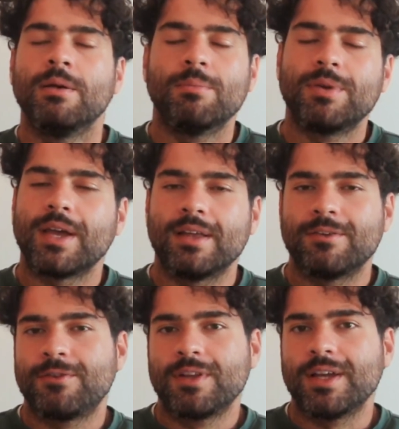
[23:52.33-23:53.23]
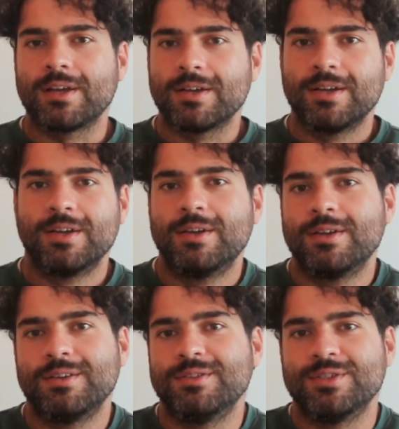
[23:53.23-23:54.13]
But yeah, if you're like
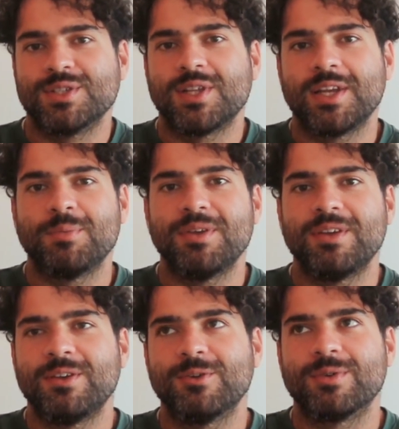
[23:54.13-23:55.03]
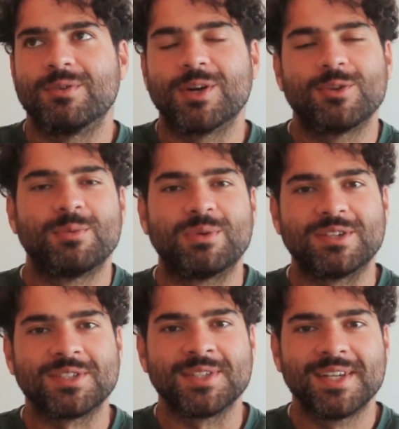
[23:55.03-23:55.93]
just like me, a regular
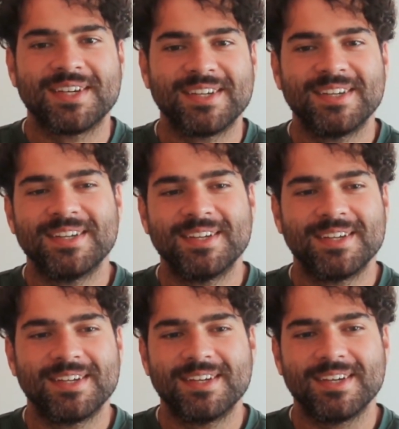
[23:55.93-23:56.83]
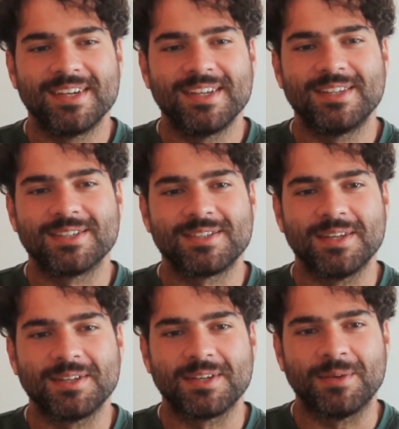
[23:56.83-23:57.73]
person, it does
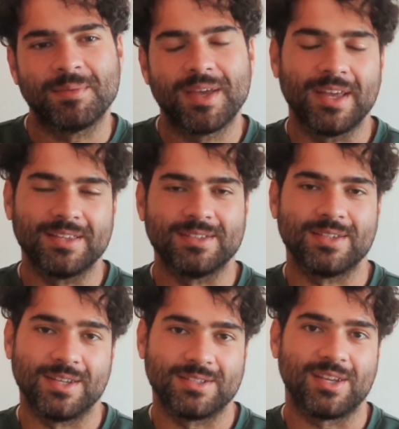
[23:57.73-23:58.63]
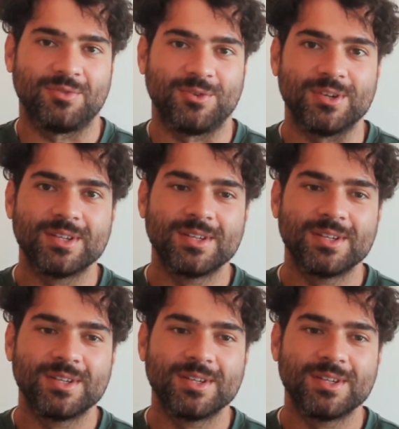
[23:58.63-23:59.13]
take time and it takes effort.